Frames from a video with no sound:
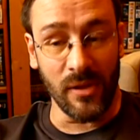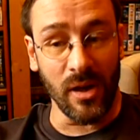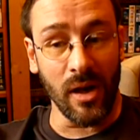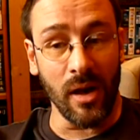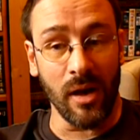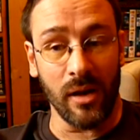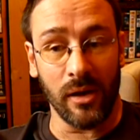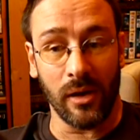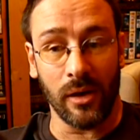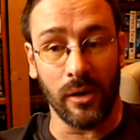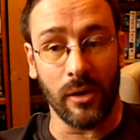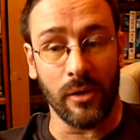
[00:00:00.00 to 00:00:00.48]

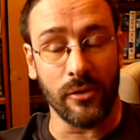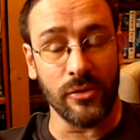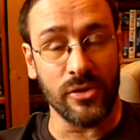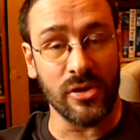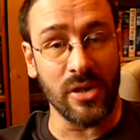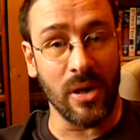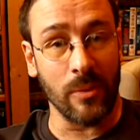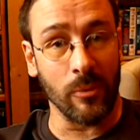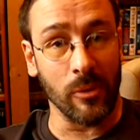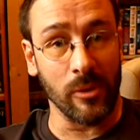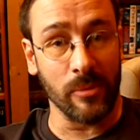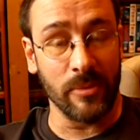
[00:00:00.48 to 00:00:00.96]
And a lot of
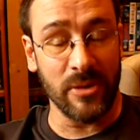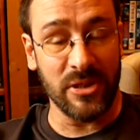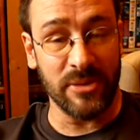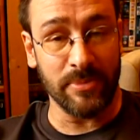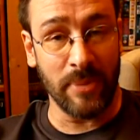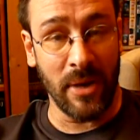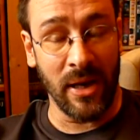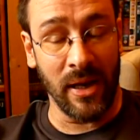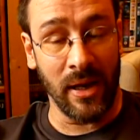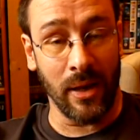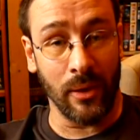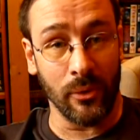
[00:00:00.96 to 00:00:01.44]
time will be
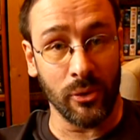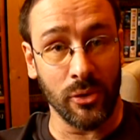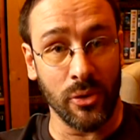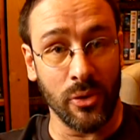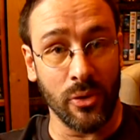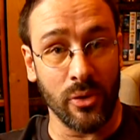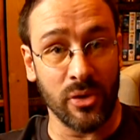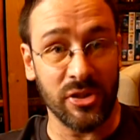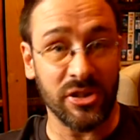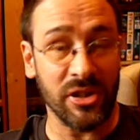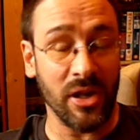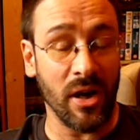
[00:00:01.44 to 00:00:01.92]
spent
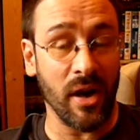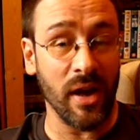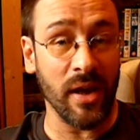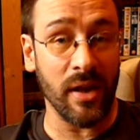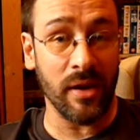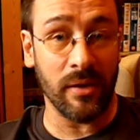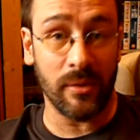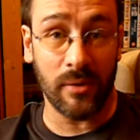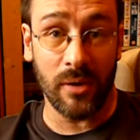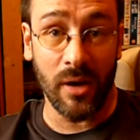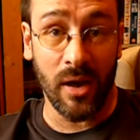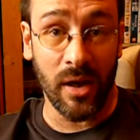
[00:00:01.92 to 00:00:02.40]
outdoors.
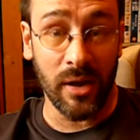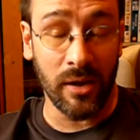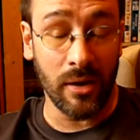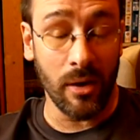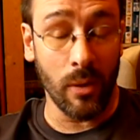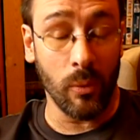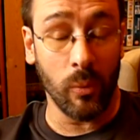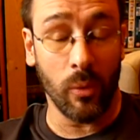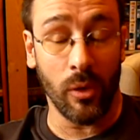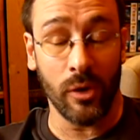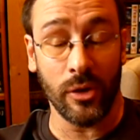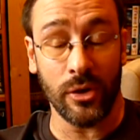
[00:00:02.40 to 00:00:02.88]
I go
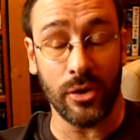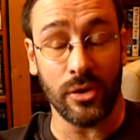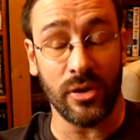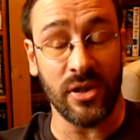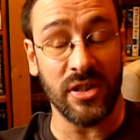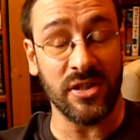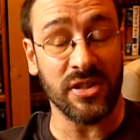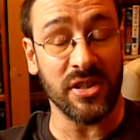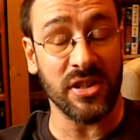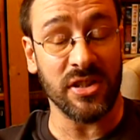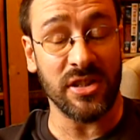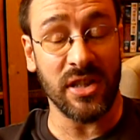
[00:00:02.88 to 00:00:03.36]
wander
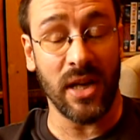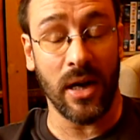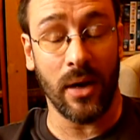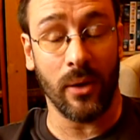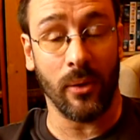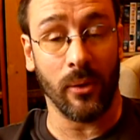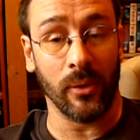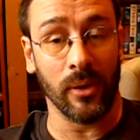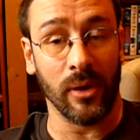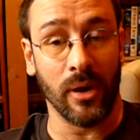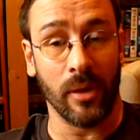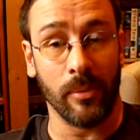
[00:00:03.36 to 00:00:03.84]
into
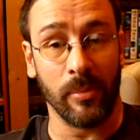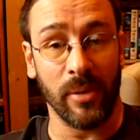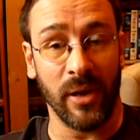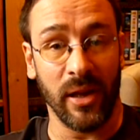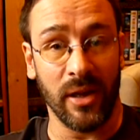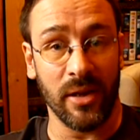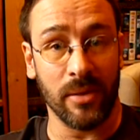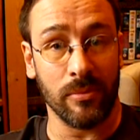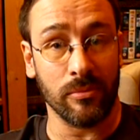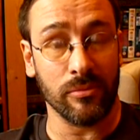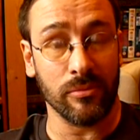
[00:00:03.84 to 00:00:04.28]
town a bit,